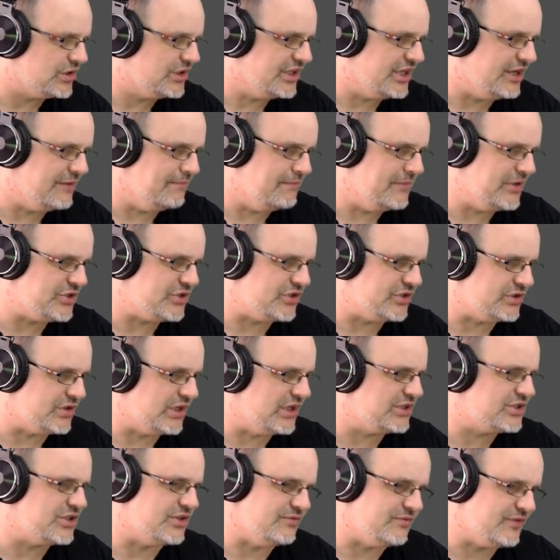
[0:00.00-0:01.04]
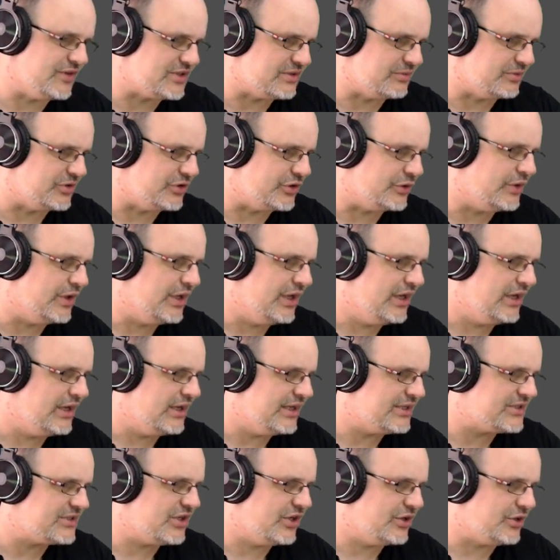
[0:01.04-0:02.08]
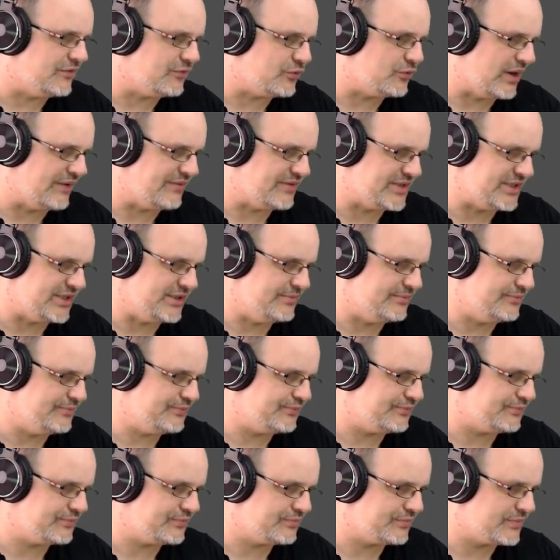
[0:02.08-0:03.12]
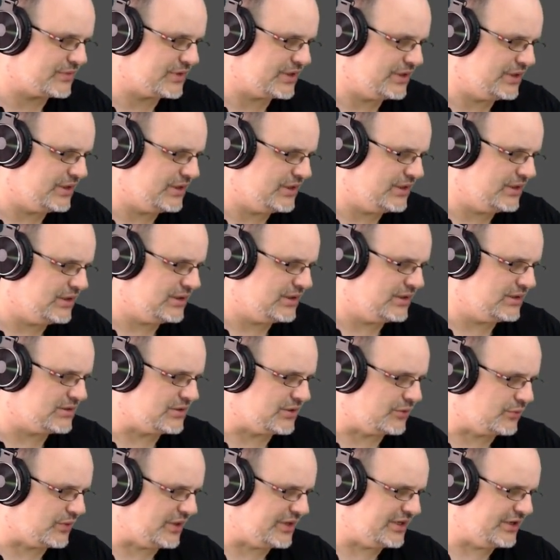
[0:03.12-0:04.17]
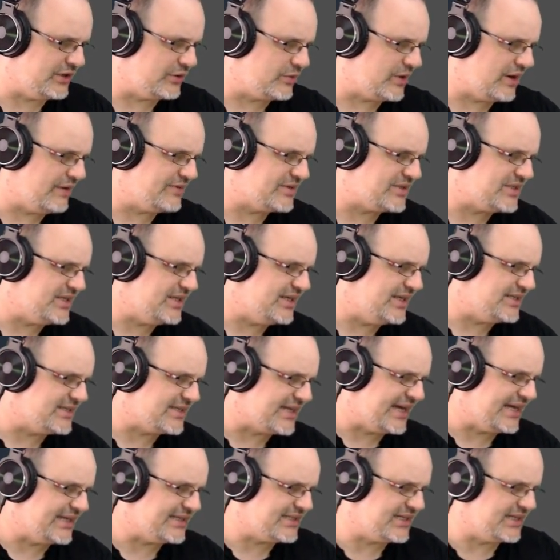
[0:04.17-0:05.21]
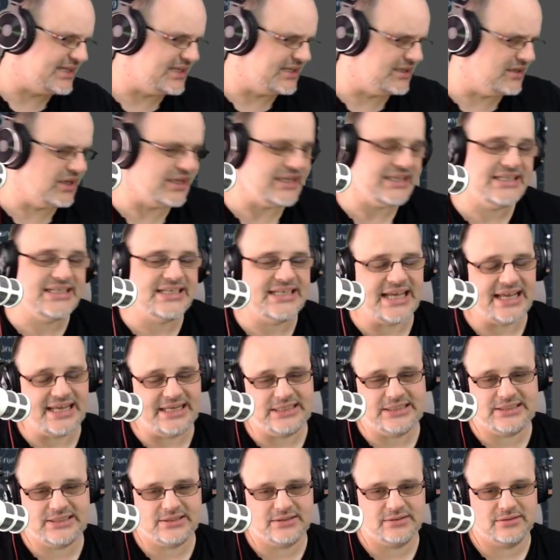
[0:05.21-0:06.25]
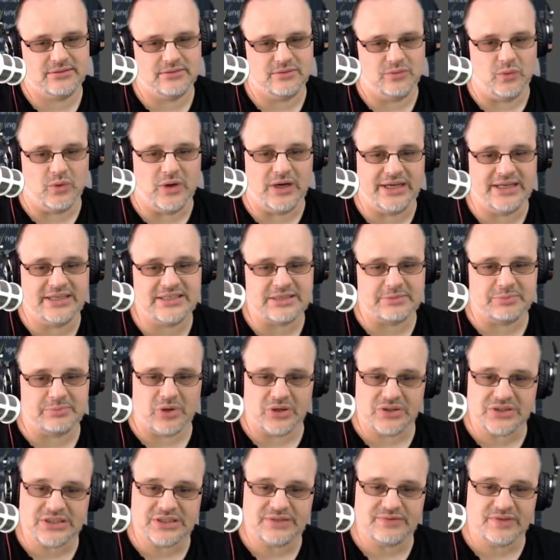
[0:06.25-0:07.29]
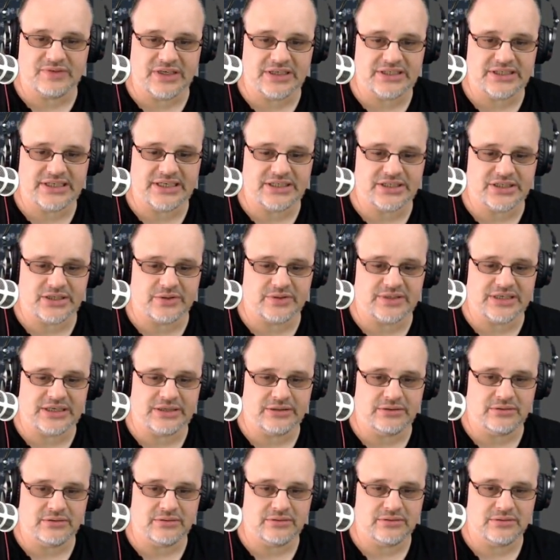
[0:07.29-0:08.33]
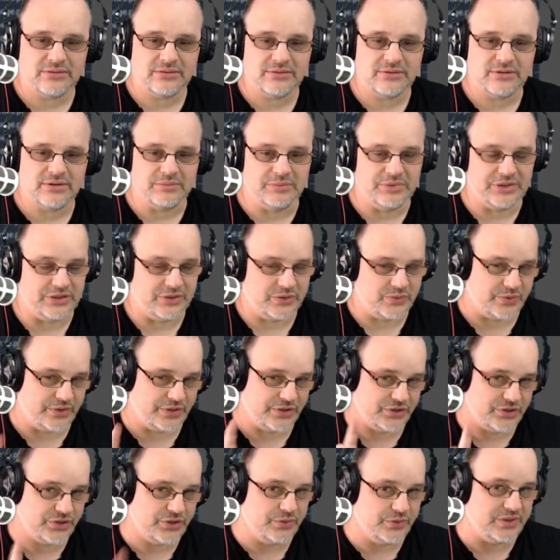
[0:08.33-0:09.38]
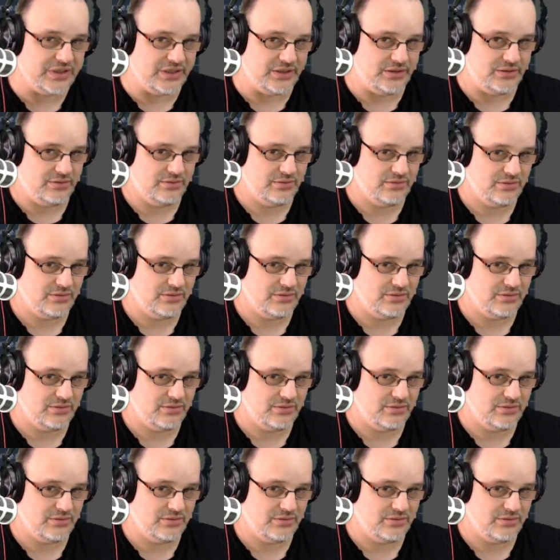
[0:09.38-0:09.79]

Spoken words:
emission, actually, first thing I'm going to do, let's turn off gravity. So right now, gravity is at 98. Why is it positive 98 to go down? Because we're in 2D.